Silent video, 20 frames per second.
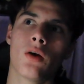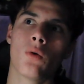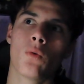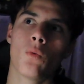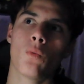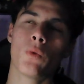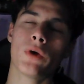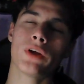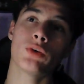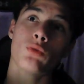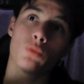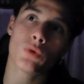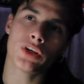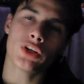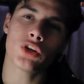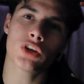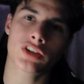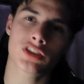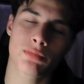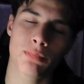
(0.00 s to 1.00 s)
when
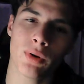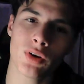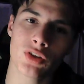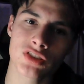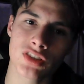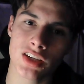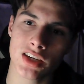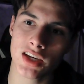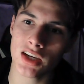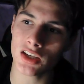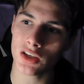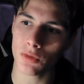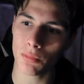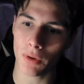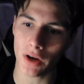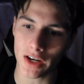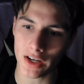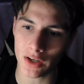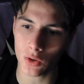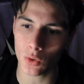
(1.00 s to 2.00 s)
you're exposed to heat, your
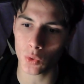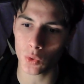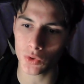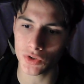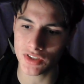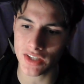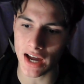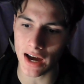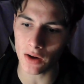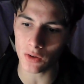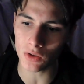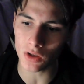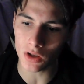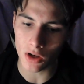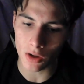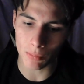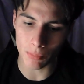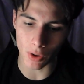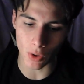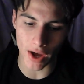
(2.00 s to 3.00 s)
body cools down.
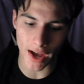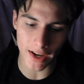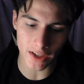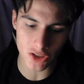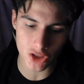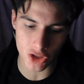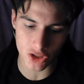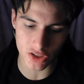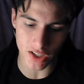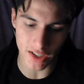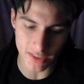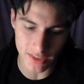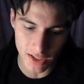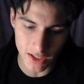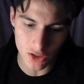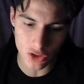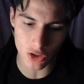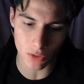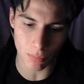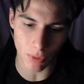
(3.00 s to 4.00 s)
But exercise
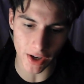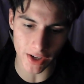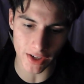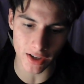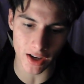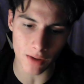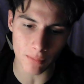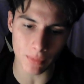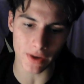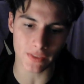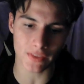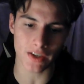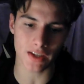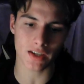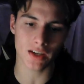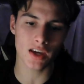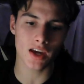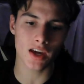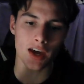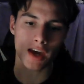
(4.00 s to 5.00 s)
heats your body up. And
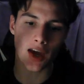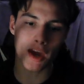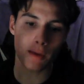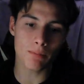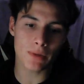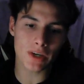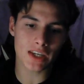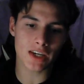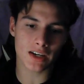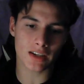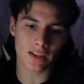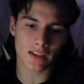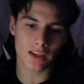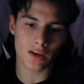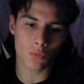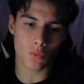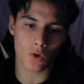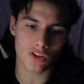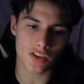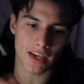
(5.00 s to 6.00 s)
then immediately
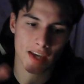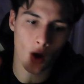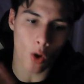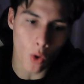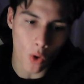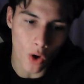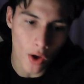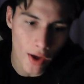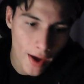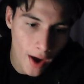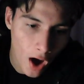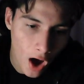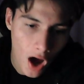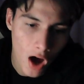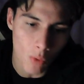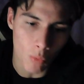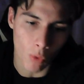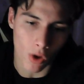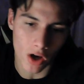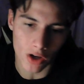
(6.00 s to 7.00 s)
once
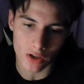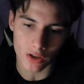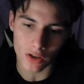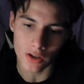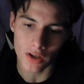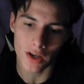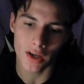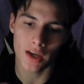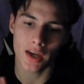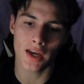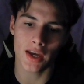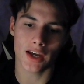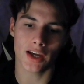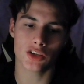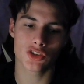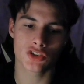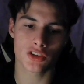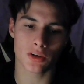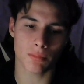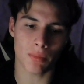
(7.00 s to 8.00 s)
hot water
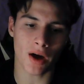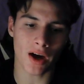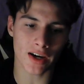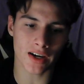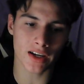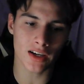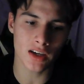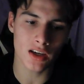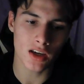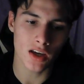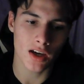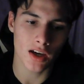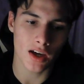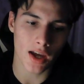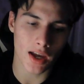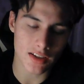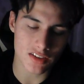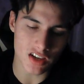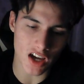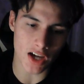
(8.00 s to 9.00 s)
hits your body,
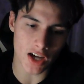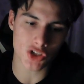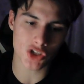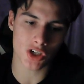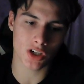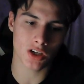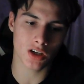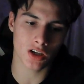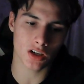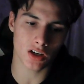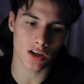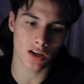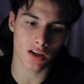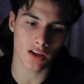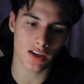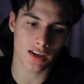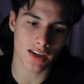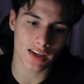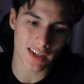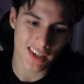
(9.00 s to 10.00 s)
it's actually going to
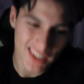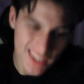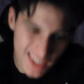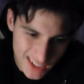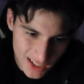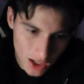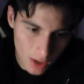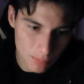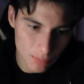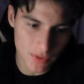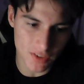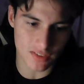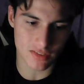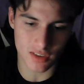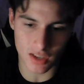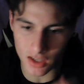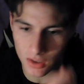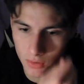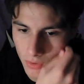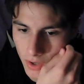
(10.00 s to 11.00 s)
heat up the
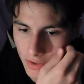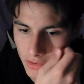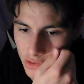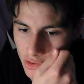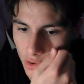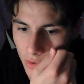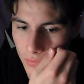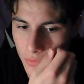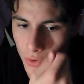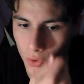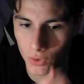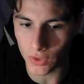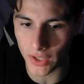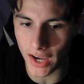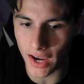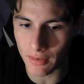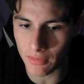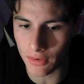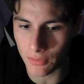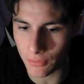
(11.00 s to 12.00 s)
skin, right? So if you only
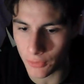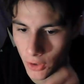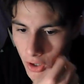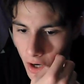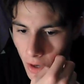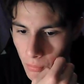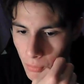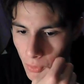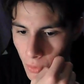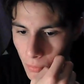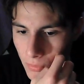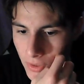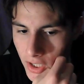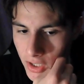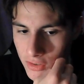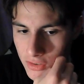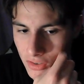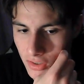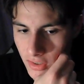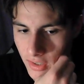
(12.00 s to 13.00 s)
have it for a couple of
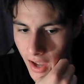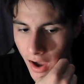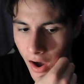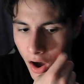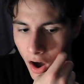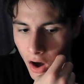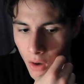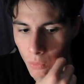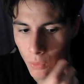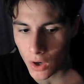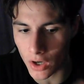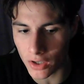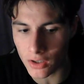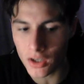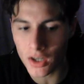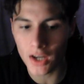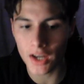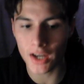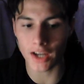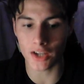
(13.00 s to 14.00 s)
minutes, that hot water
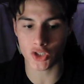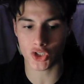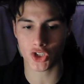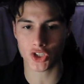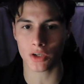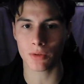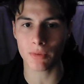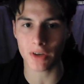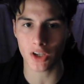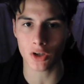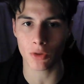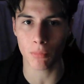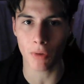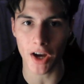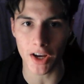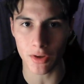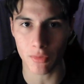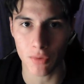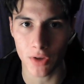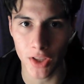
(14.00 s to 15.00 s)
is just going to make your
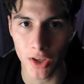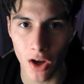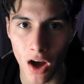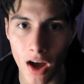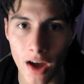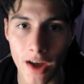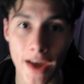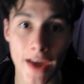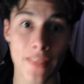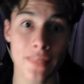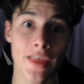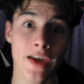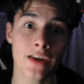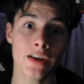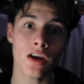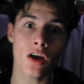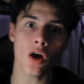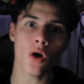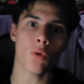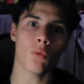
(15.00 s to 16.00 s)
body really hot. And then
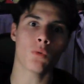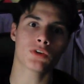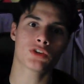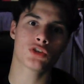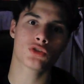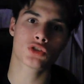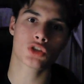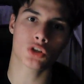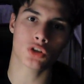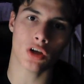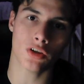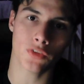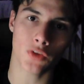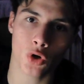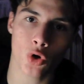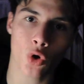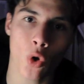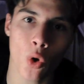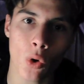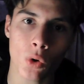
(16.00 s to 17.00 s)
once you turn on the
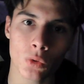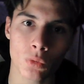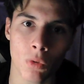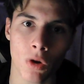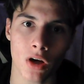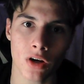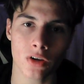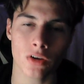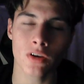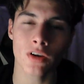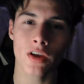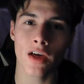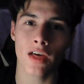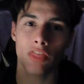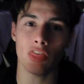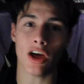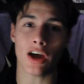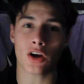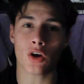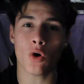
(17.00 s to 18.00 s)
cold water,
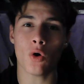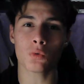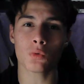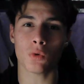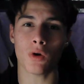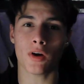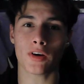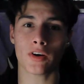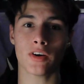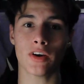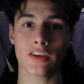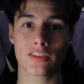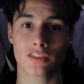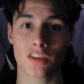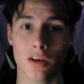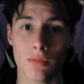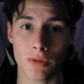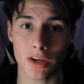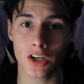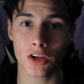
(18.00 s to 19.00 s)
that cold water is
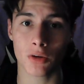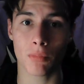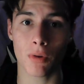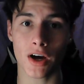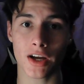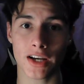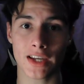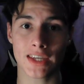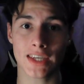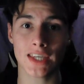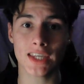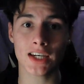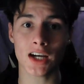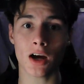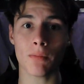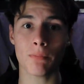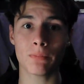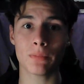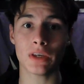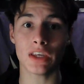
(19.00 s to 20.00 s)
going to make your body heat
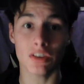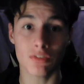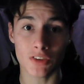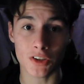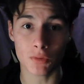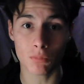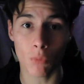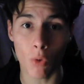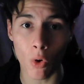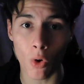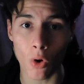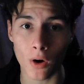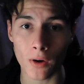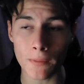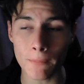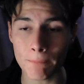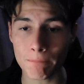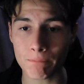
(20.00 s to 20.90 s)
up even more,